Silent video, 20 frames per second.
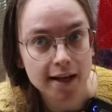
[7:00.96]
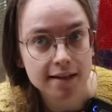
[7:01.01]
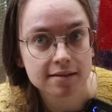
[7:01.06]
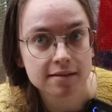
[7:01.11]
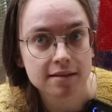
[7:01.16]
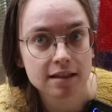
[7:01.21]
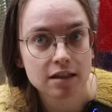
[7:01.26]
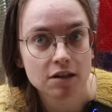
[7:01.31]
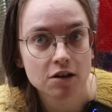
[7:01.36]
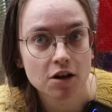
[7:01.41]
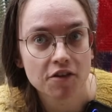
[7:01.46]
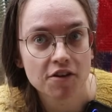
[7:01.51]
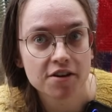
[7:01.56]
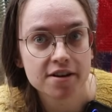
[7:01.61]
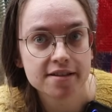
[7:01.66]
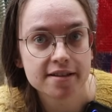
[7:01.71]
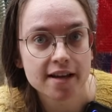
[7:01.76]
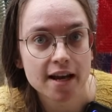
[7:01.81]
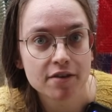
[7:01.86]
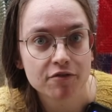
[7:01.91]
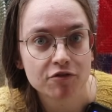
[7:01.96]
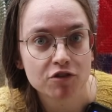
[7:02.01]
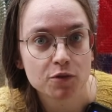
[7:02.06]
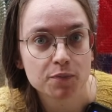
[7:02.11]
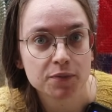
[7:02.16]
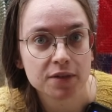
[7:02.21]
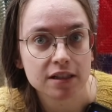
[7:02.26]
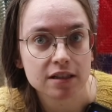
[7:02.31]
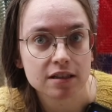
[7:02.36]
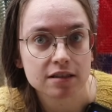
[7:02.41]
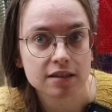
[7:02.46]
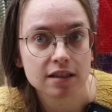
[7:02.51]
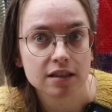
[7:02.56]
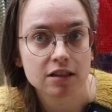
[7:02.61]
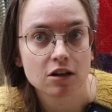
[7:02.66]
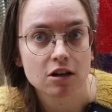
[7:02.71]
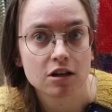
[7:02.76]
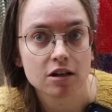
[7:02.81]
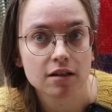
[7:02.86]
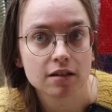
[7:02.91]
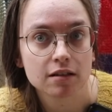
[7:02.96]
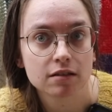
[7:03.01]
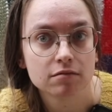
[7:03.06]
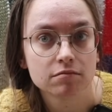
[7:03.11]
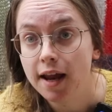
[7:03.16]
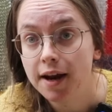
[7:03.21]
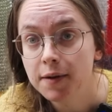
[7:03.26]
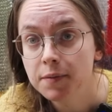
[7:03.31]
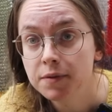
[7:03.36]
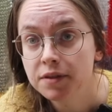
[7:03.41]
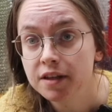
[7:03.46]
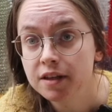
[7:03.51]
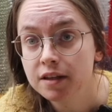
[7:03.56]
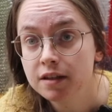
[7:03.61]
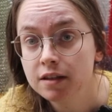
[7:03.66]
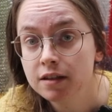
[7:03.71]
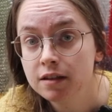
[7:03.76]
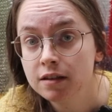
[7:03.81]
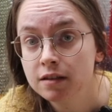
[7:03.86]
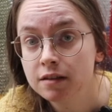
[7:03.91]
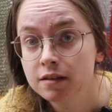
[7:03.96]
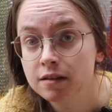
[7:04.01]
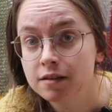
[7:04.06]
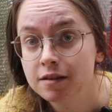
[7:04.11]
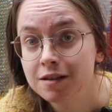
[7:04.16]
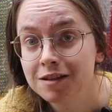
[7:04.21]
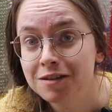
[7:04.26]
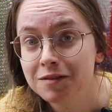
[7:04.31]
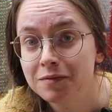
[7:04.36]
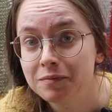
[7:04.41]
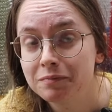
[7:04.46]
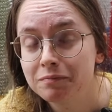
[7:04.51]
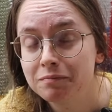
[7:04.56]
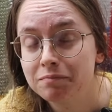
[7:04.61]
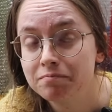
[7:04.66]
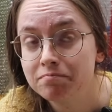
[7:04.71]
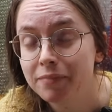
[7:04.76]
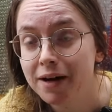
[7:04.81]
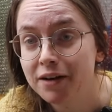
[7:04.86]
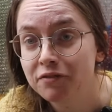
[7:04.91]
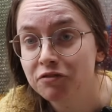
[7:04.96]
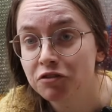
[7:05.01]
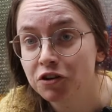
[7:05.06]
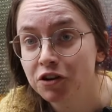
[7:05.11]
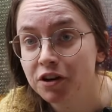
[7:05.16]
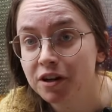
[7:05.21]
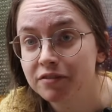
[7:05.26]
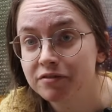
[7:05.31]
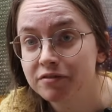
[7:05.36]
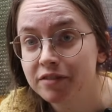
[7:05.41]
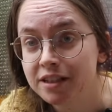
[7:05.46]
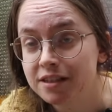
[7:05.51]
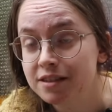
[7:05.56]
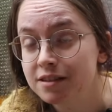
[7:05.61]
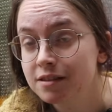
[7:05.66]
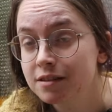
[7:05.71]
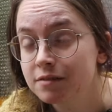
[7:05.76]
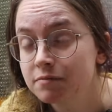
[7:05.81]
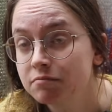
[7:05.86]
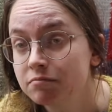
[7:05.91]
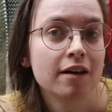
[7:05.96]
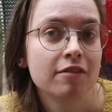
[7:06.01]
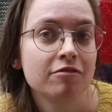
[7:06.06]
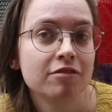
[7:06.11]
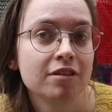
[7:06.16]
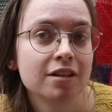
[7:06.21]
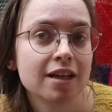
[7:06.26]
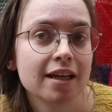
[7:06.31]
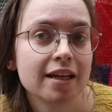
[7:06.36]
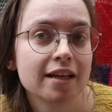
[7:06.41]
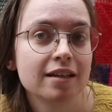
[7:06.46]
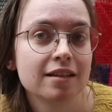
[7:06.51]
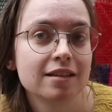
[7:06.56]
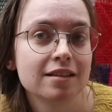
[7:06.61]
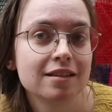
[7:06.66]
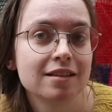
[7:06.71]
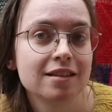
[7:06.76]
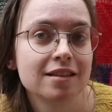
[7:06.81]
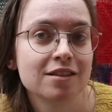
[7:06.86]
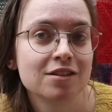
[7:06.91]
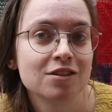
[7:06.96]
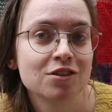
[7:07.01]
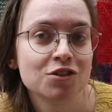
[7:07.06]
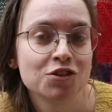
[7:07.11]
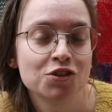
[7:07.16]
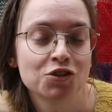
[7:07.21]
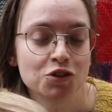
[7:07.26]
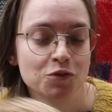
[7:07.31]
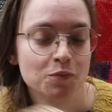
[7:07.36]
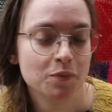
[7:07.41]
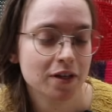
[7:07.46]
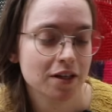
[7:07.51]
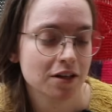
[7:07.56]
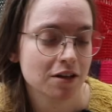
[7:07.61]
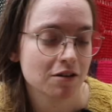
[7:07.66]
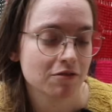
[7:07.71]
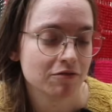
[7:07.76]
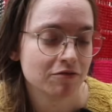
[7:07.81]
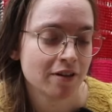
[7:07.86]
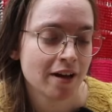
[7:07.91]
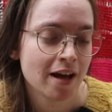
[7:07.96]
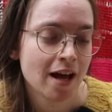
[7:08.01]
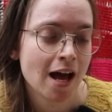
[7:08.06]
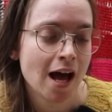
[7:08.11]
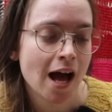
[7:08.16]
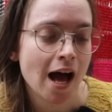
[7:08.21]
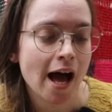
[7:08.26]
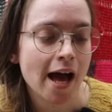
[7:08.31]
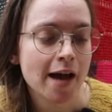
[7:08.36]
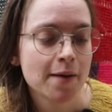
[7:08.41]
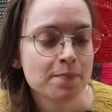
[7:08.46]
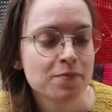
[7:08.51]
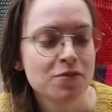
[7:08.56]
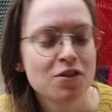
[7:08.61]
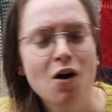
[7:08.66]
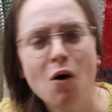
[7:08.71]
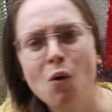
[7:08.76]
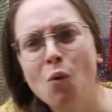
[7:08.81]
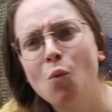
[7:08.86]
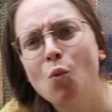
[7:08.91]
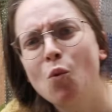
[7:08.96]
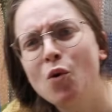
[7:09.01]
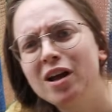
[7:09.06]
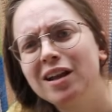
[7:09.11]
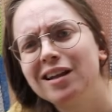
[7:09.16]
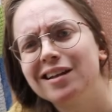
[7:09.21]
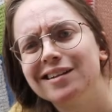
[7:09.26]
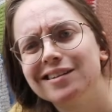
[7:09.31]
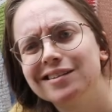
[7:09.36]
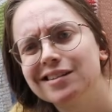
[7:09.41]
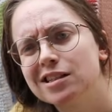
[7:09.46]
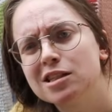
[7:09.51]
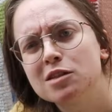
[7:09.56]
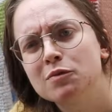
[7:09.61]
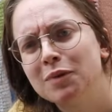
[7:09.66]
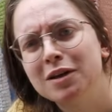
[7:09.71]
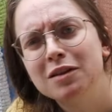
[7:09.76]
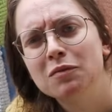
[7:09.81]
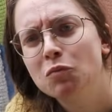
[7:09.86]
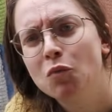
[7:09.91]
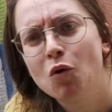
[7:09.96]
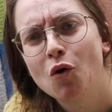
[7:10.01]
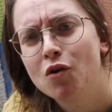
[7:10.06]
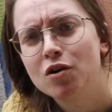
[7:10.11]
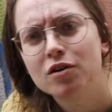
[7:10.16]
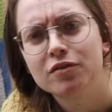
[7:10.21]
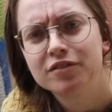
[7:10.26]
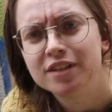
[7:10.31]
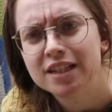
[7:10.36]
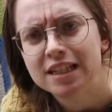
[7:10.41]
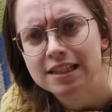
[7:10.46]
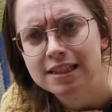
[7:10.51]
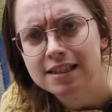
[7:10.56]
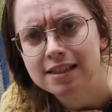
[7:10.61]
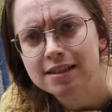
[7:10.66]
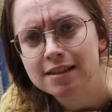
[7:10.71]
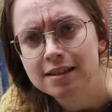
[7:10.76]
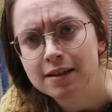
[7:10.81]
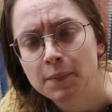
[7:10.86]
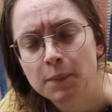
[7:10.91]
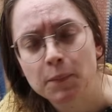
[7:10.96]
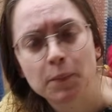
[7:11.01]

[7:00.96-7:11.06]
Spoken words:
let's knit another design from Teti's Knitgarden. And I'm thinking the Bifurca Vest. I feel like this should be enough. I'm not willing to spin more of this.